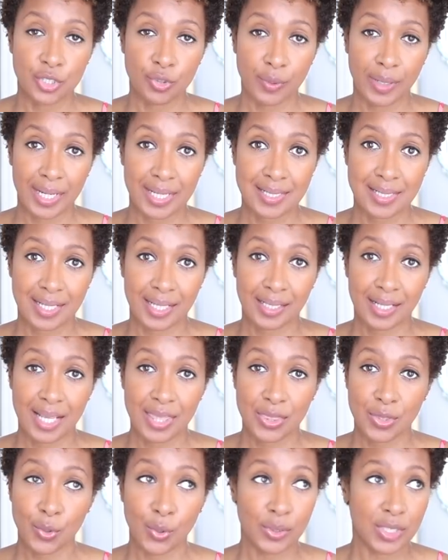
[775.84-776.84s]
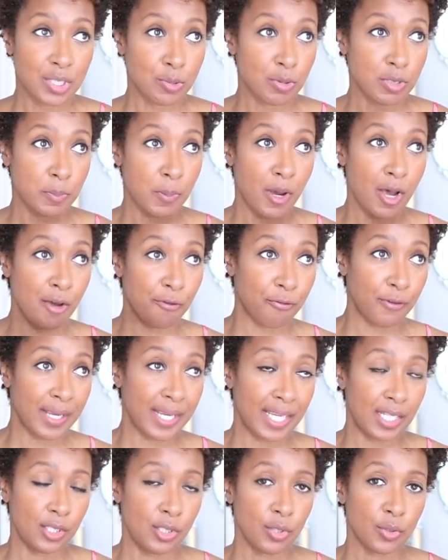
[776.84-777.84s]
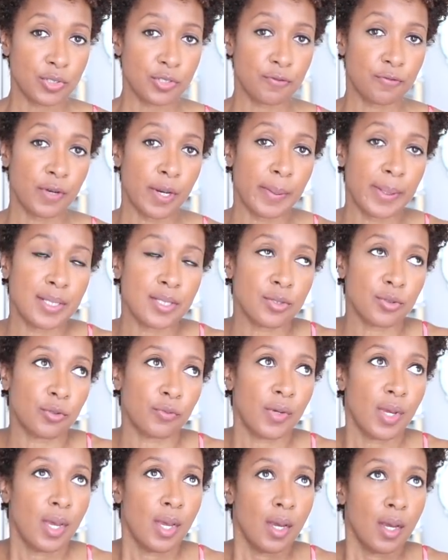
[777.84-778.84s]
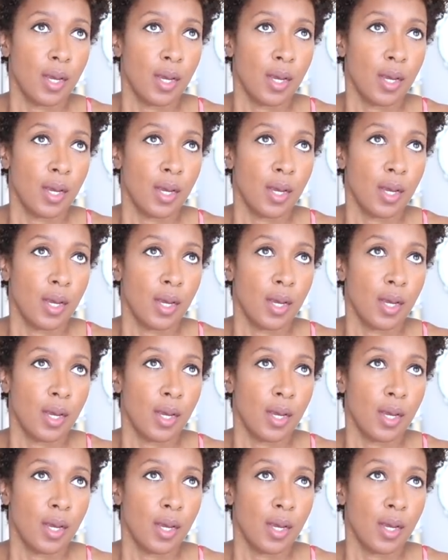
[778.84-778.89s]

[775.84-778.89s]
dress and I thought this was perfect. It looks very sort of